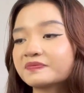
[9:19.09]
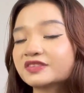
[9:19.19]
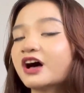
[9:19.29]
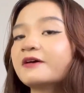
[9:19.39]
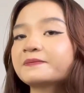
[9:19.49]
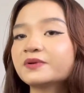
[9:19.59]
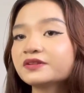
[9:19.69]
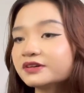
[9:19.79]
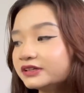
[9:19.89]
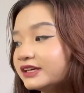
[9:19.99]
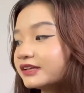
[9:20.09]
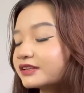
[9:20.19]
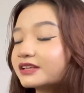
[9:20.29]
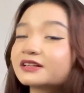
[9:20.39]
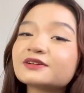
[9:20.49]
top underneath.
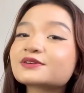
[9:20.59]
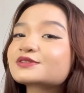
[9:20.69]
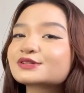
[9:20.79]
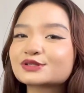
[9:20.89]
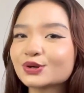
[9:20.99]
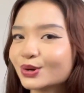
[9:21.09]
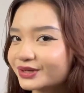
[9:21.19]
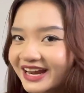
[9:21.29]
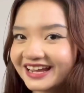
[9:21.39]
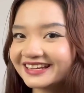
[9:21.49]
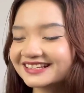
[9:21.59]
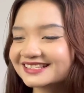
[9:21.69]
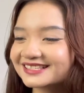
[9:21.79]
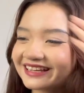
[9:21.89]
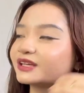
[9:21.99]
It looks so nice.
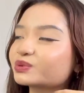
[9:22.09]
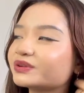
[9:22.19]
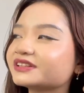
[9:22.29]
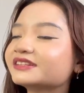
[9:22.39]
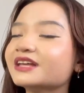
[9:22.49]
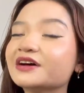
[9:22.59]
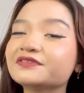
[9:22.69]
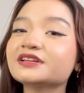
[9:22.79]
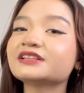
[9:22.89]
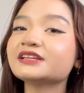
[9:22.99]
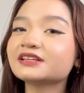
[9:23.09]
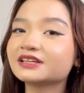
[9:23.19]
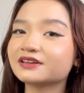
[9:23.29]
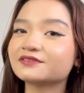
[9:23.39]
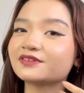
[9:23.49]
It will definitely
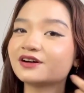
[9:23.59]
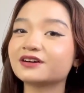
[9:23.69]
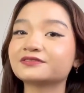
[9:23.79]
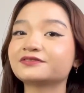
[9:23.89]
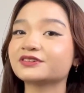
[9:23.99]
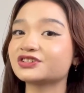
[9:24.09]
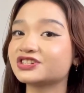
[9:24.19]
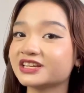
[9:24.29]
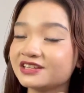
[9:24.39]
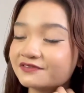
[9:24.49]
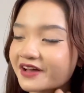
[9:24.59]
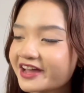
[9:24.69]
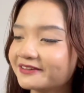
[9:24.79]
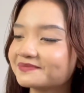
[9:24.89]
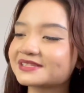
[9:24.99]
give off Jenny
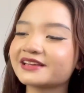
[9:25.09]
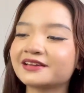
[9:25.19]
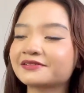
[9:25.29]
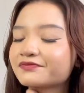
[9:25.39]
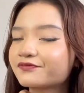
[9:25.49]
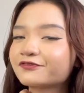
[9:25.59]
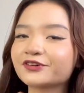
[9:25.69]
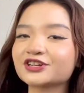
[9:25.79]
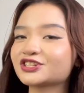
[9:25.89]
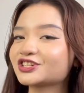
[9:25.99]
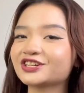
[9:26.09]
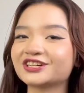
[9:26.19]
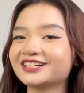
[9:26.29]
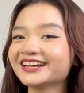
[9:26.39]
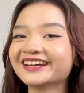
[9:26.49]
vibes, like for
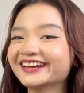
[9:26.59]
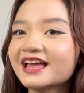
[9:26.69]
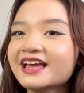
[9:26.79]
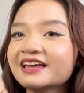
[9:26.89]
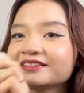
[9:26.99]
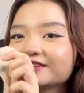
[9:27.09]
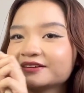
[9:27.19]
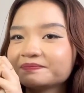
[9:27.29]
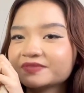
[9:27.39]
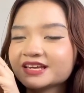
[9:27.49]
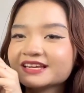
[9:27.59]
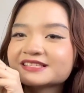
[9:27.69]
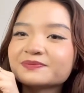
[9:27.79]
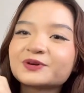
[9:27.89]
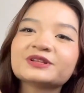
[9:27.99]
sure. And
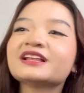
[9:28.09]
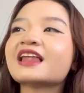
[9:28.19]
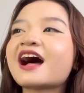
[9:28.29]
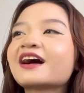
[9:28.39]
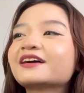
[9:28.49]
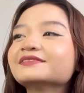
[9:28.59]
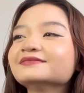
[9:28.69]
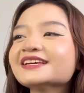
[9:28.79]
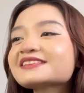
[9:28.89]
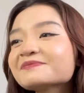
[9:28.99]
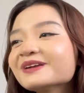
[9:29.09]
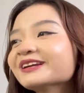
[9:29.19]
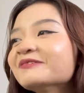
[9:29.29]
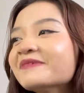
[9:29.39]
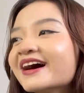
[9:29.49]
naisip ko na lang, isip
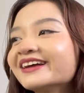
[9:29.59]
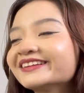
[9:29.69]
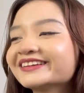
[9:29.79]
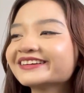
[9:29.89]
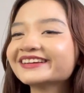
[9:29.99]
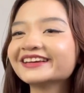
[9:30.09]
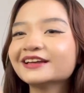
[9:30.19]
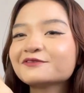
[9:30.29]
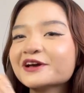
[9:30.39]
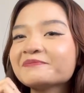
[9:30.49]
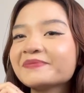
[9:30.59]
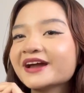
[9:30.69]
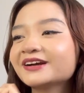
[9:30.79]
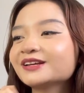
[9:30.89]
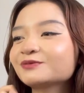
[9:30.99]
lang naman, if I
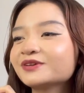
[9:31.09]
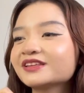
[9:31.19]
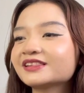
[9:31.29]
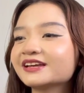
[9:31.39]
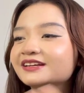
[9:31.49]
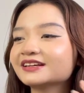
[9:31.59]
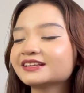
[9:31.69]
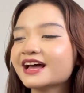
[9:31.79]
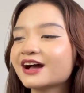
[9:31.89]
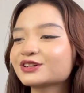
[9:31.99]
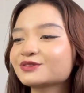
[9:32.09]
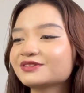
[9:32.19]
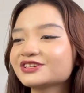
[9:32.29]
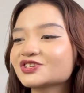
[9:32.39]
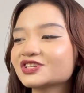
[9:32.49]
pair it with like an
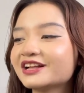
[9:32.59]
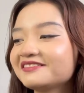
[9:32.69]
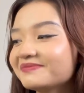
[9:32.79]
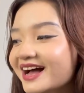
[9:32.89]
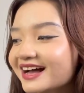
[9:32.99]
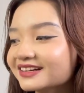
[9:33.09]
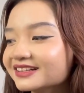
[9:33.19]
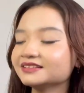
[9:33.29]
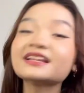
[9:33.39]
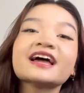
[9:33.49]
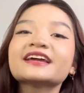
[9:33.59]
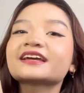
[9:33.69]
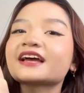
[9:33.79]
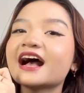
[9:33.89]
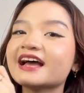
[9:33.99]
actual Chanel bag,
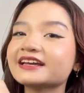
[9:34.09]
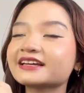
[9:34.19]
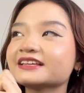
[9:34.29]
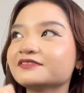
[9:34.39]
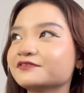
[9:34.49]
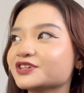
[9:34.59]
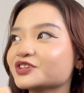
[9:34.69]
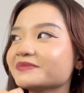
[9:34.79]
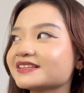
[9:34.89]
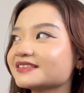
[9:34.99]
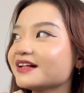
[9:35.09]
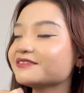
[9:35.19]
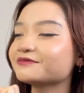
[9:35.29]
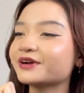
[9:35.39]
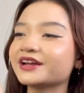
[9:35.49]
like I can envision
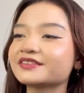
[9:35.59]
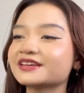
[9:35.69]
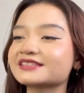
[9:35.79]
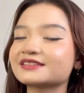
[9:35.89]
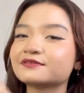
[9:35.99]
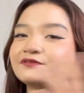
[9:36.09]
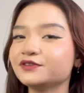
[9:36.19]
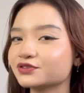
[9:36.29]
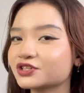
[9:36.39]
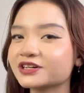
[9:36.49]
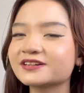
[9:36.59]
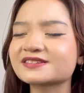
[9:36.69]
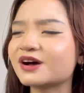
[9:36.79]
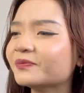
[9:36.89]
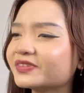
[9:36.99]
myself wearing this in the future
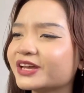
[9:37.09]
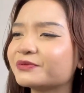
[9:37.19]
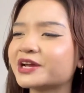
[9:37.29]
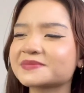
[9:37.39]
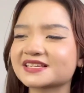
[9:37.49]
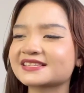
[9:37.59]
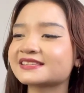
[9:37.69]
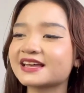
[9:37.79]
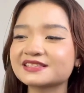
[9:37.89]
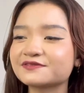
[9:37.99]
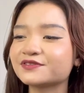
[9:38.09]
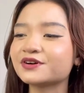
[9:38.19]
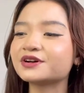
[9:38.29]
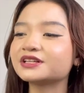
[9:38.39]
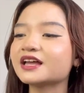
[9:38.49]
someday when I'm
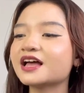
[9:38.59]
successful